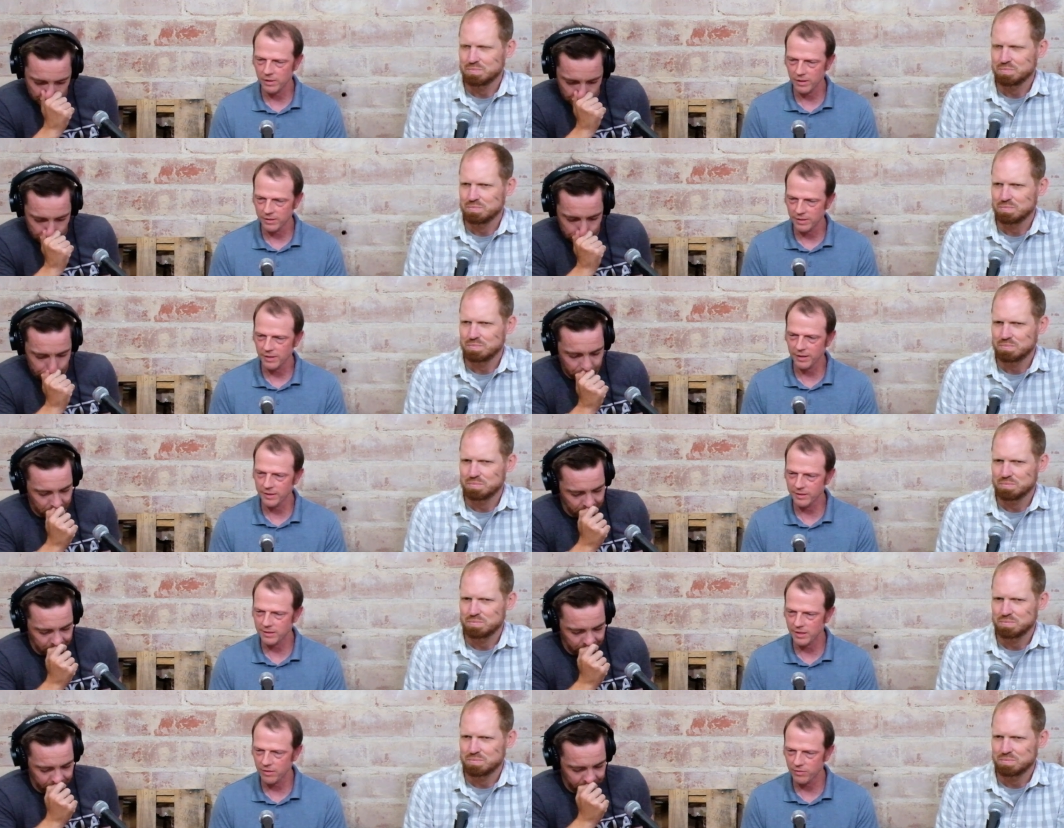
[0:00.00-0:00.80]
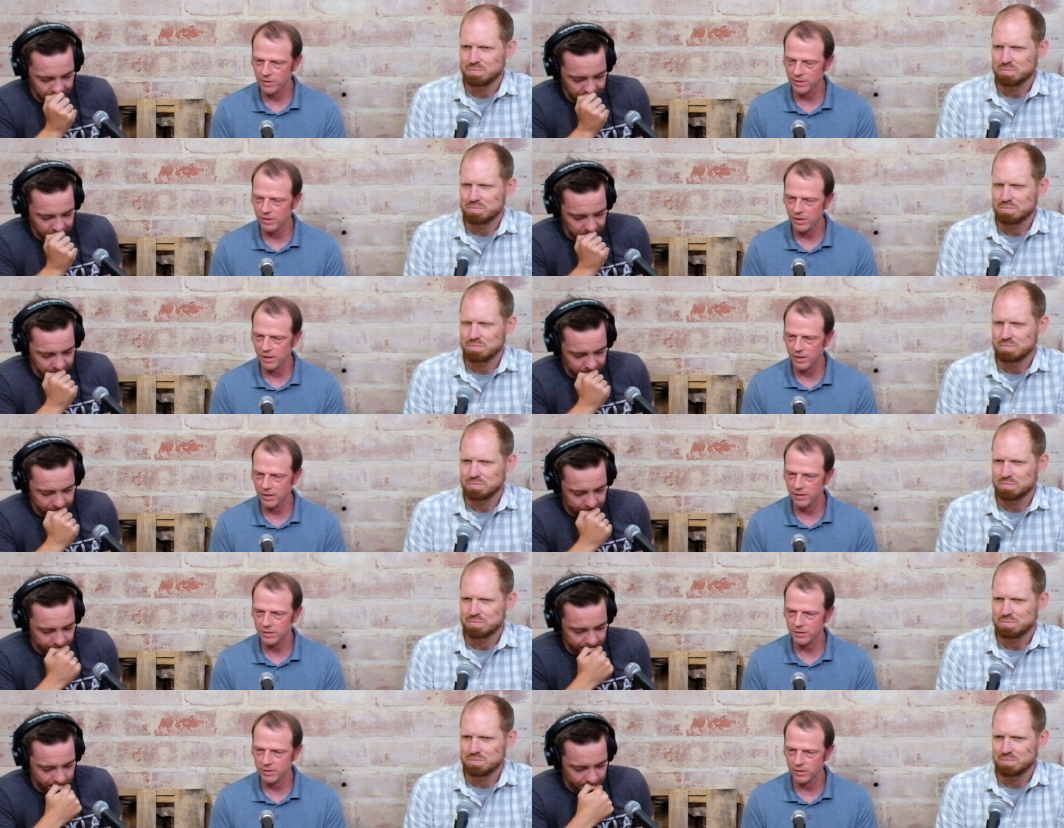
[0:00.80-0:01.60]
Speaker 1: 1997
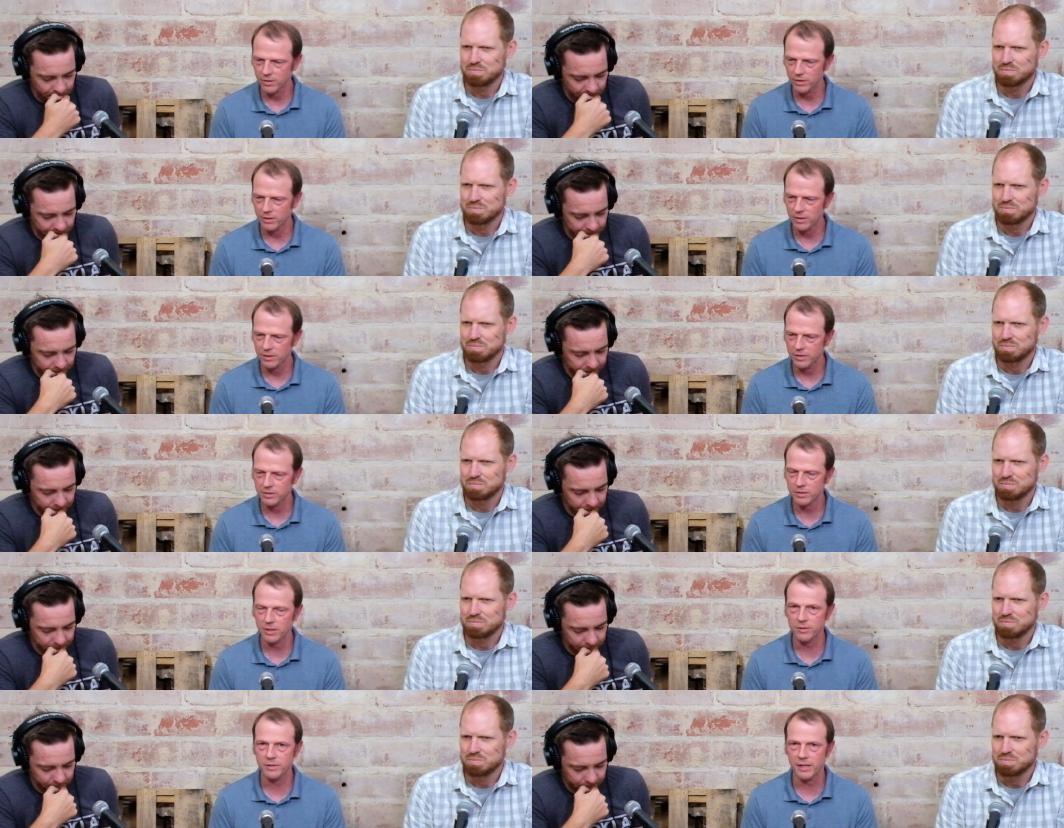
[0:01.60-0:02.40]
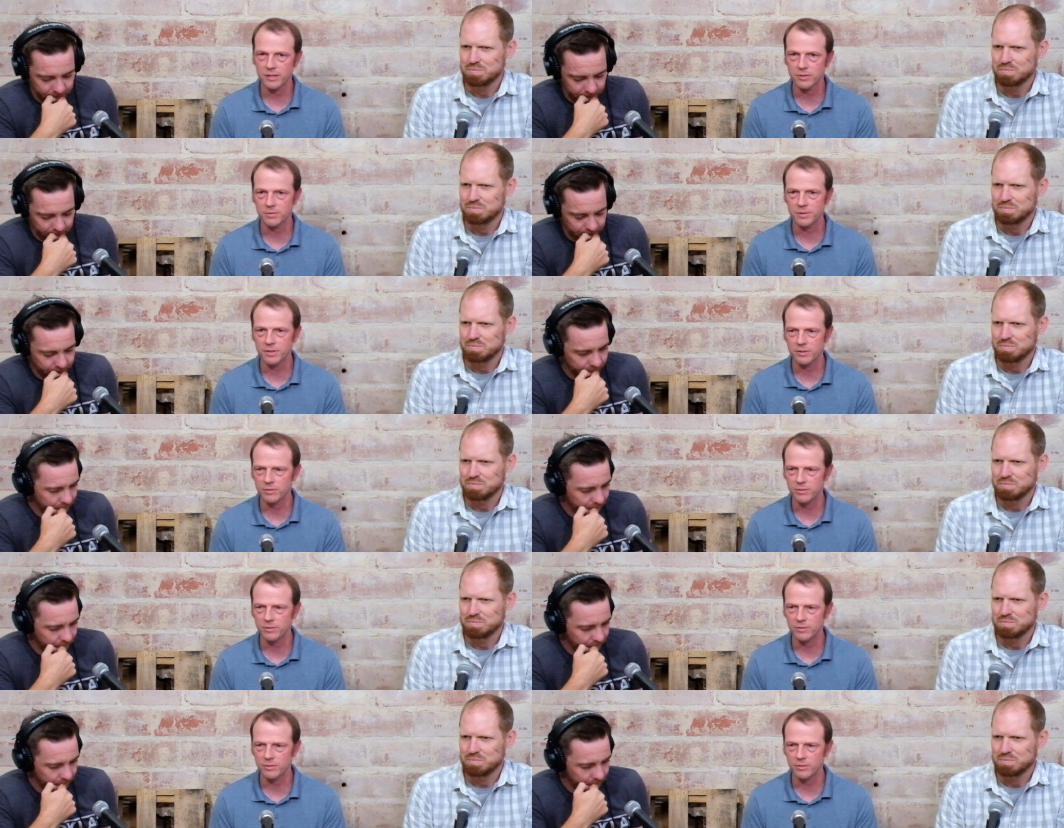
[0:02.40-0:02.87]
uh, to go to Southern Nazarene